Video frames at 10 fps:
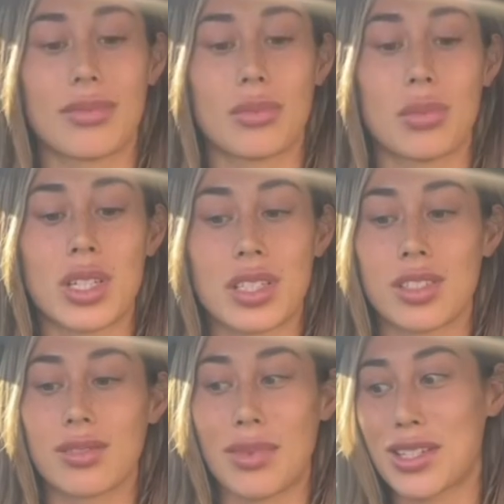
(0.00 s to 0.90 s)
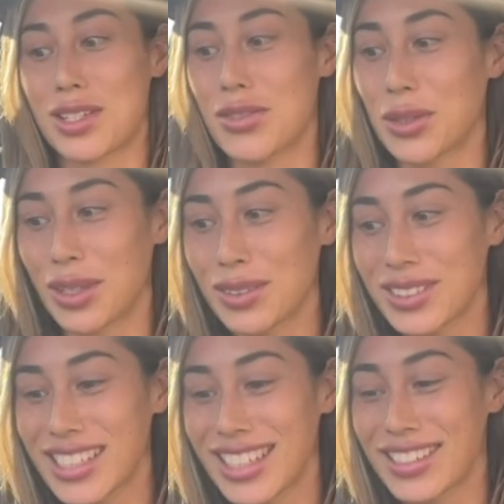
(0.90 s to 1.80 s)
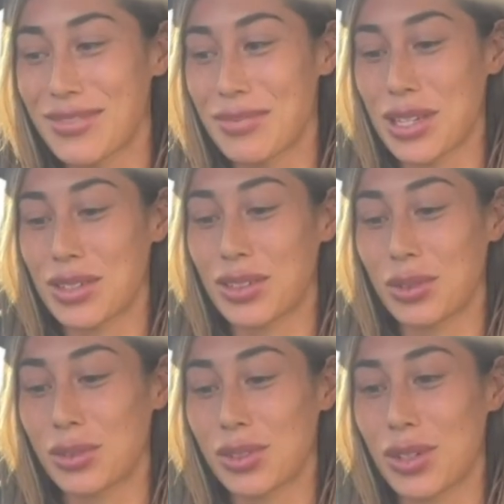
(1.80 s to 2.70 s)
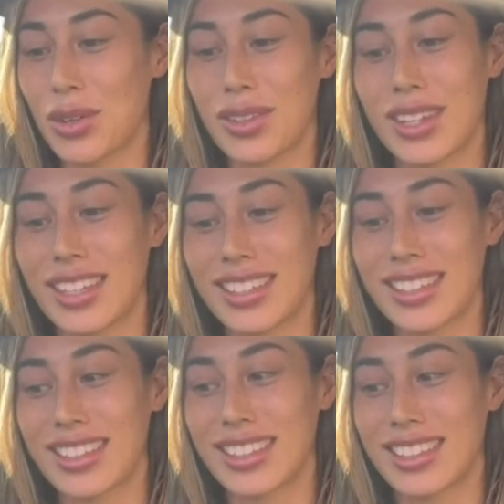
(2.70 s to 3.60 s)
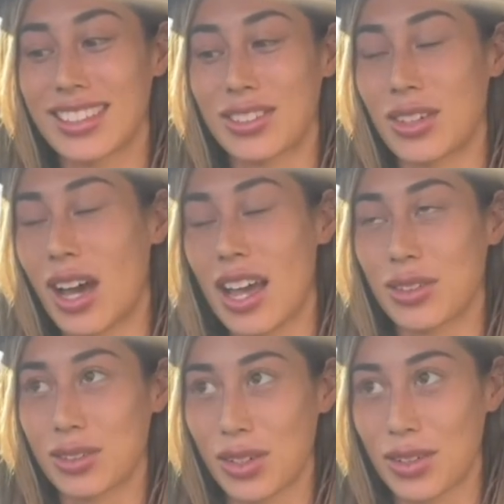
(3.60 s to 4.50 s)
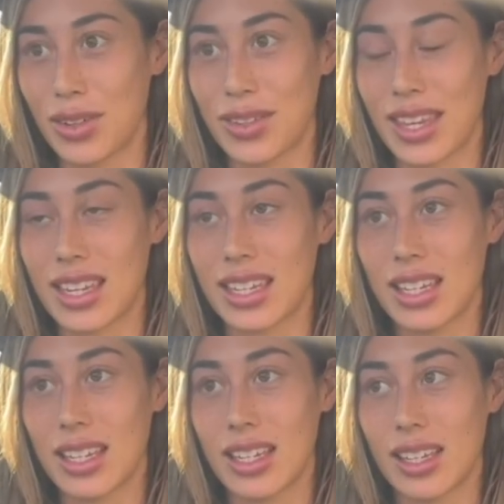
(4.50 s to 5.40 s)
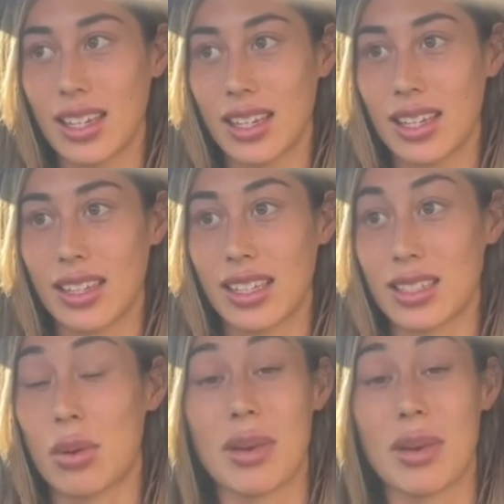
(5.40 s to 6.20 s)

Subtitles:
which makes you feel guilty, but you also know that, or I also know that that's what my